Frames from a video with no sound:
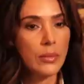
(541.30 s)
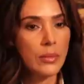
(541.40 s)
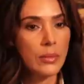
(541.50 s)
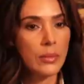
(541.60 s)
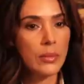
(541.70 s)

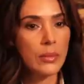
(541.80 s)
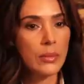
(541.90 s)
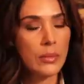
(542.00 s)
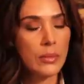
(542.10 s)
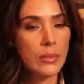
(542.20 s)

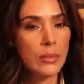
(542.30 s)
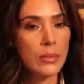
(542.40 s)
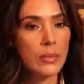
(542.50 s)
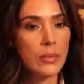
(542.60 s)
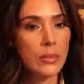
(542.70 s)

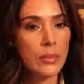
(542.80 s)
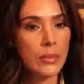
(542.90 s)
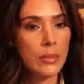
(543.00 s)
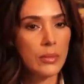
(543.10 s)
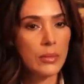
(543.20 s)

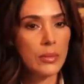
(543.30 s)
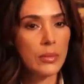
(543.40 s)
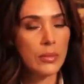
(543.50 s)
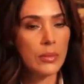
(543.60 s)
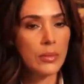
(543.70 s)

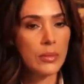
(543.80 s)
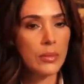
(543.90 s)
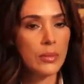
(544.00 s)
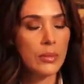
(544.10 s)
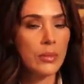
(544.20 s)

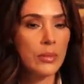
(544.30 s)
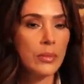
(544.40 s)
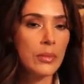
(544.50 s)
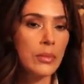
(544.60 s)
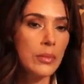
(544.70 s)

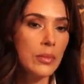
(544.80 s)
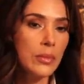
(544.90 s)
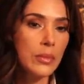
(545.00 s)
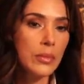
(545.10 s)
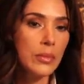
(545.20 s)

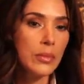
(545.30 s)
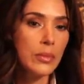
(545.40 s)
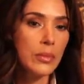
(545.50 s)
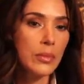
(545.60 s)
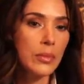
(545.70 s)

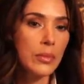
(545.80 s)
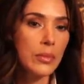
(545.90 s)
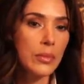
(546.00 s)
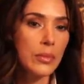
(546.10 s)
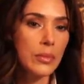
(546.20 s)

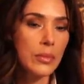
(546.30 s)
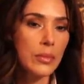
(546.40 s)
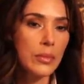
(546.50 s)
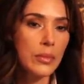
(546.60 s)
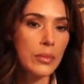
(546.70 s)

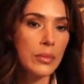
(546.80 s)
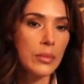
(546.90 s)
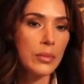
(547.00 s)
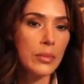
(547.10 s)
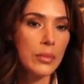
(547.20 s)

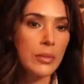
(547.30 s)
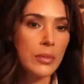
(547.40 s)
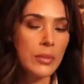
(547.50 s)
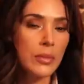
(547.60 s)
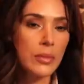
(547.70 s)

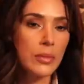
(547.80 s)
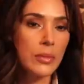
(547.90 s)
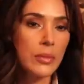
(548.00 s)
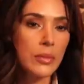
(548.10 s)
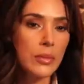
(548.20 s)

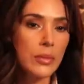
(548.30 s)
The person shown says nothing.